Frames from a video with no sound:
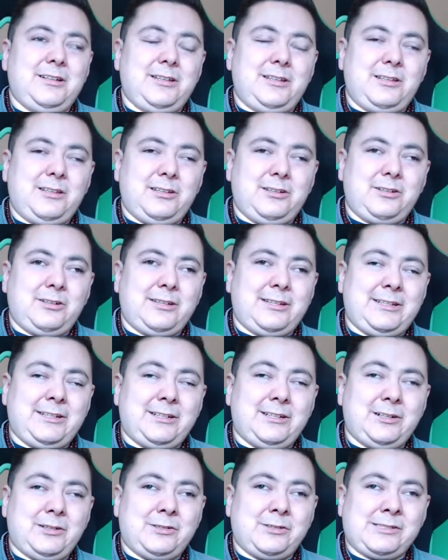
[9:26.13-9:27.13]
your
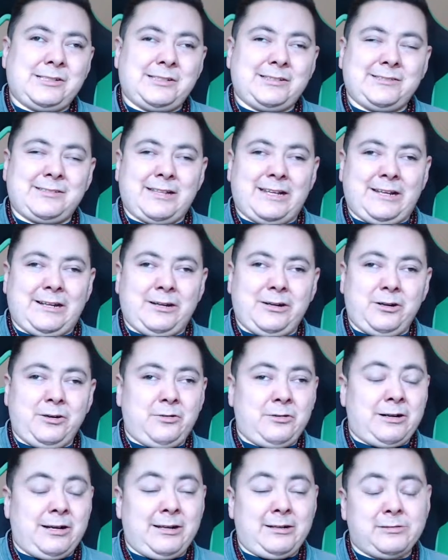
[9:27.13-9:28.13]
ego can say, Oh,
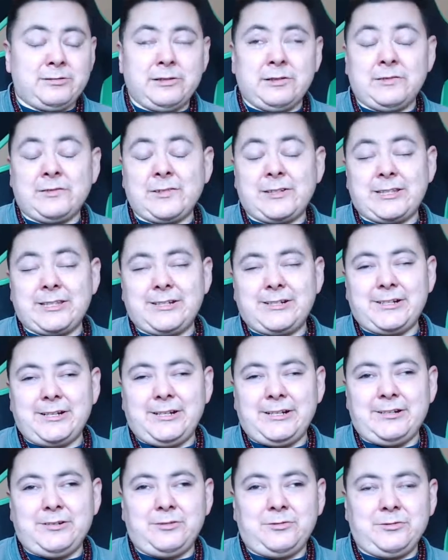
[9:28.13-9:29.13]
I know everything,
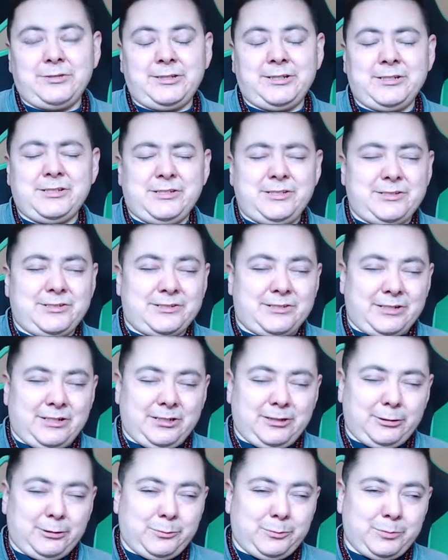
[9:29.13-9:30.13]
I don't need your
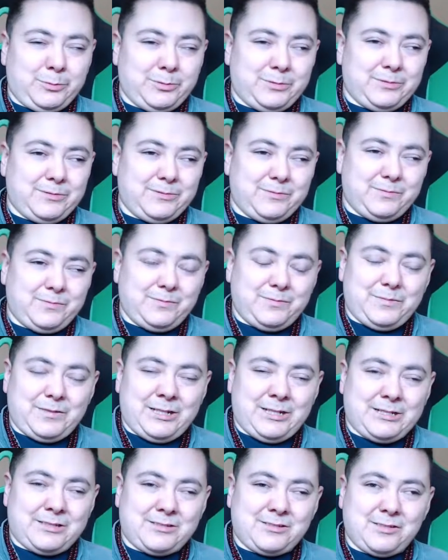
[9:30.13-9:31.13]
help.
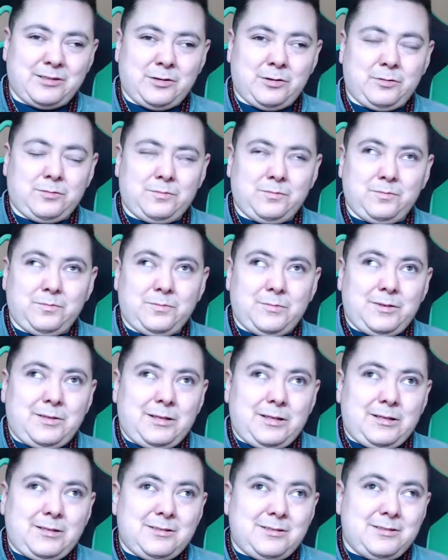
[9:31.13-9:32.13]
And so,
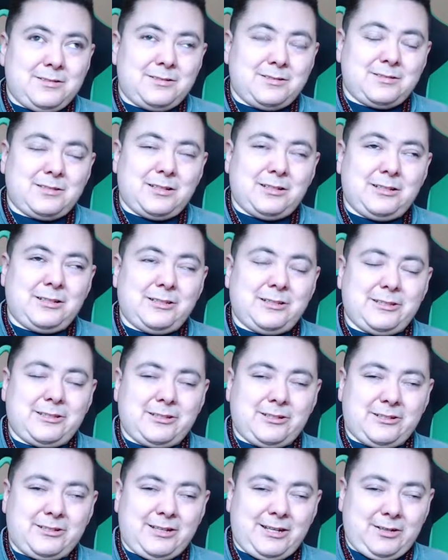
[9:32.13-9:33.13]
Sun in the
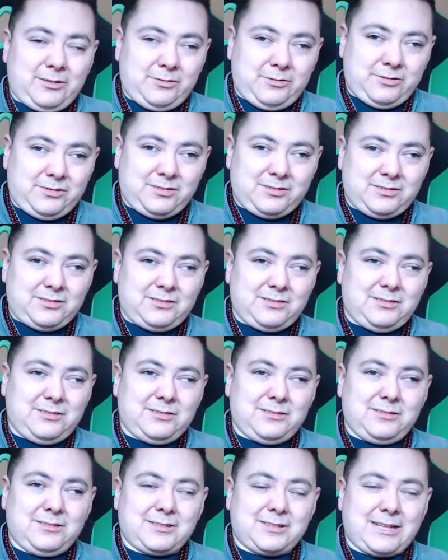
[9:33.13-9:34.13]
third house
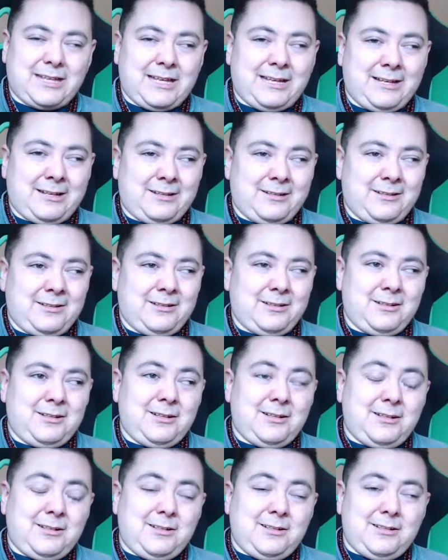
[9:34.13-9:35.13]
can
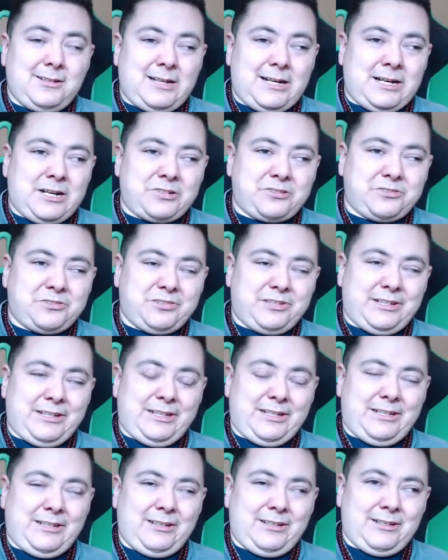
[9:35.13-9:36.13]

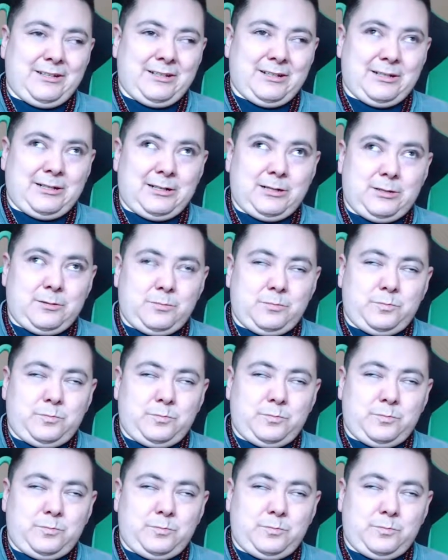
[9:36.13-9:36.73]
actually uh,